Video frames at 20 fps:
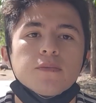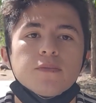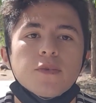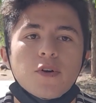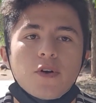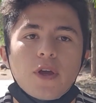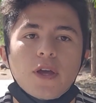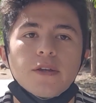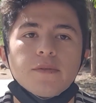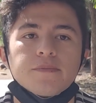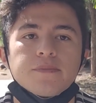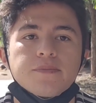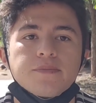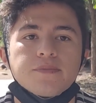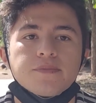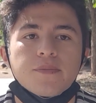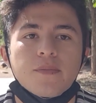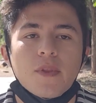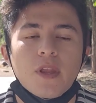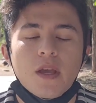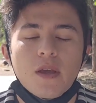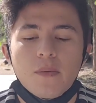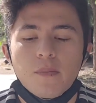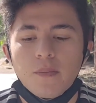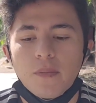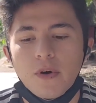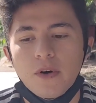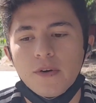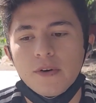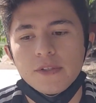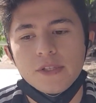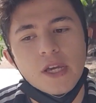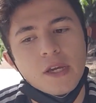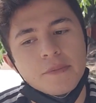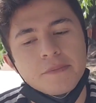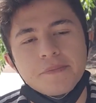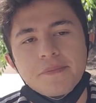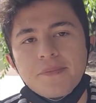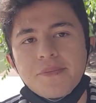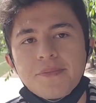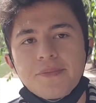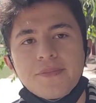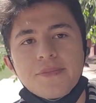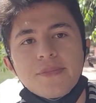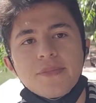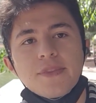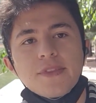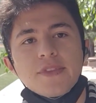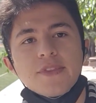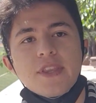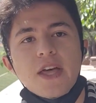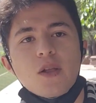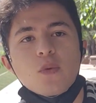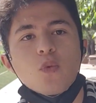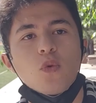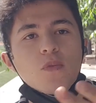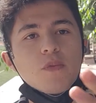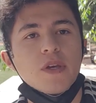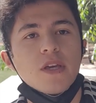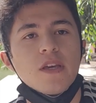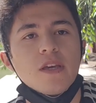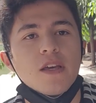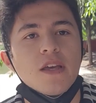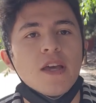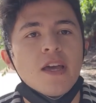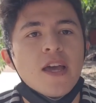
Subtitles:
Okay, but yeah, that will be